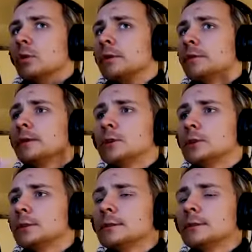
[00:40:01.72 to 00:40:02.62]

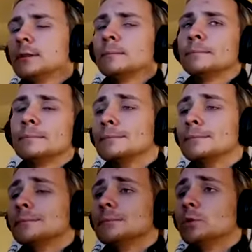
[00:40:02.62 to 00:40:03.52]
features. So
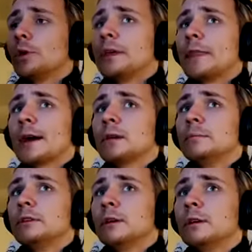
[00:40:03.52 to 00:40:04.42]
do I think that can
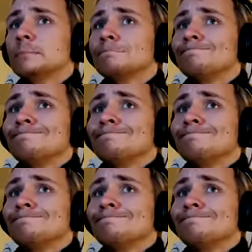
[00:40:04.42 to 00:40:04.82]
be done?